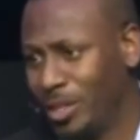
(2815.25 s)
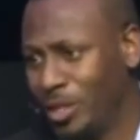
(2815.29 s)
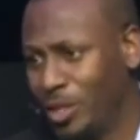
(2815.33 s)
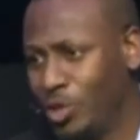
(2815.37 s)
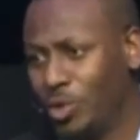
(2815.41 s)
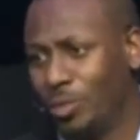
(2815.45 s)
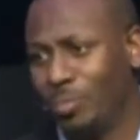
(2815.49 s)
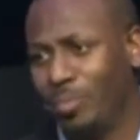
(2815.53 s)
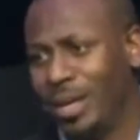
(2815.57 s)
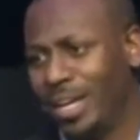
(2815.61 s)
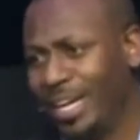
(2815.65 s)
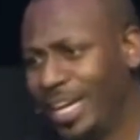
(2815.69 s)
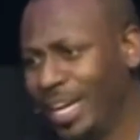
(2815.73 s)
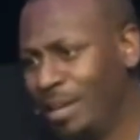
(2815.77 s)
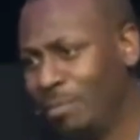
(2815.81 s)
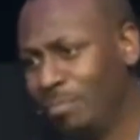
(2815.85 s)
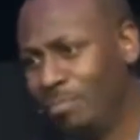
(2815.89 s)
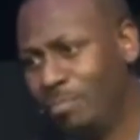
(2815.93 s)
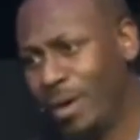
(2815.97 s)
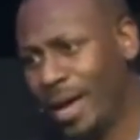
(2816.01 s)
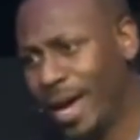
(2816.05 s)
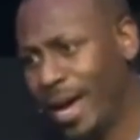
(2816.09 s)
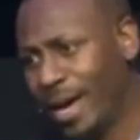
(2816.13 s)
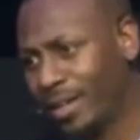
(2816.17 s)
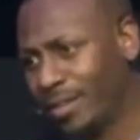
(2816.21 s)
You'll make
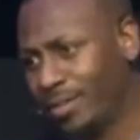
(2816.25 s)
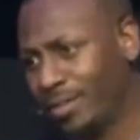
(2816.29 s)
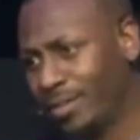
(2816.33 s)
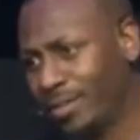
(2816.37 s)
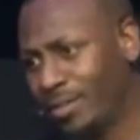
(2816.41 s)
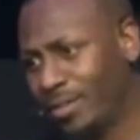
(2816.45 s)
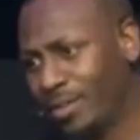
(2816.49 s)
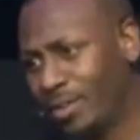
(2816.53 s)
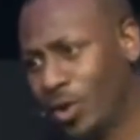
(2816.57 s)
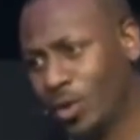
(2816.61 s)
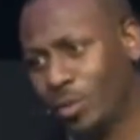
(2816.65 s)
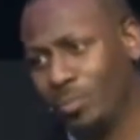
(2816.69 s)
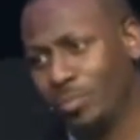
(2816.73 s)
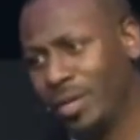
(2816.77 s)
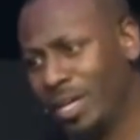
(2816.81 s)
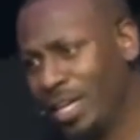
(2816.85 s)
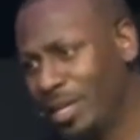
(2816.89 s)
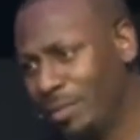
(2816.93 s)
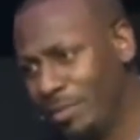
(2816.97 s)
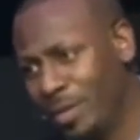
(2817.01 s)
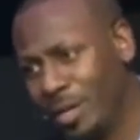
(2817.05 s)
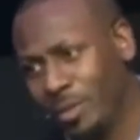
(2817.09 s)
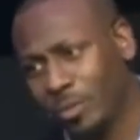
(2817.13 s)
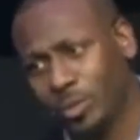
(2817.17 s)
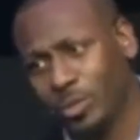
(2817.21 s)
impact on many
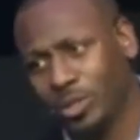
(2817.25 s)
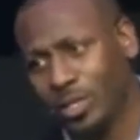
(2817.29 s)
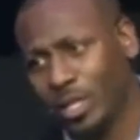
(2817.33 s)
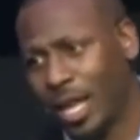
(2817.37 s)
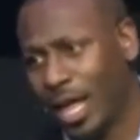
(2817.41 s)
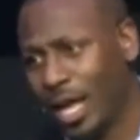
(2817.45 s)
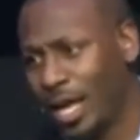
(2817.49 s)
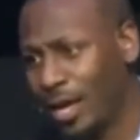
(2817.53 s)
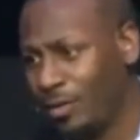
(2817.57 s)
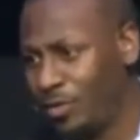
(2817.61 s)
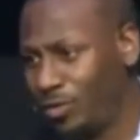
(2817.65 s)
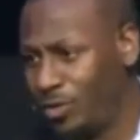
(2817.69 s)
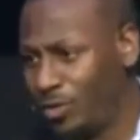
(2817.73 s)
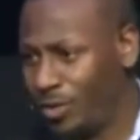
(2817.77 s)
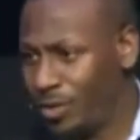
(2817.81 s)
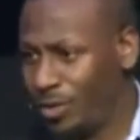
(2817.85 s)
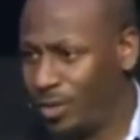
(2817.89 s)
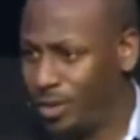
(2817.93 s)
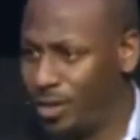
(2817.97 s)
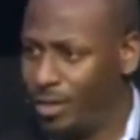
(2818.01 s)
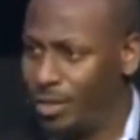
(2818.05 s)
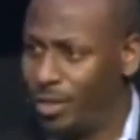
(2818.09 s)
people's lives.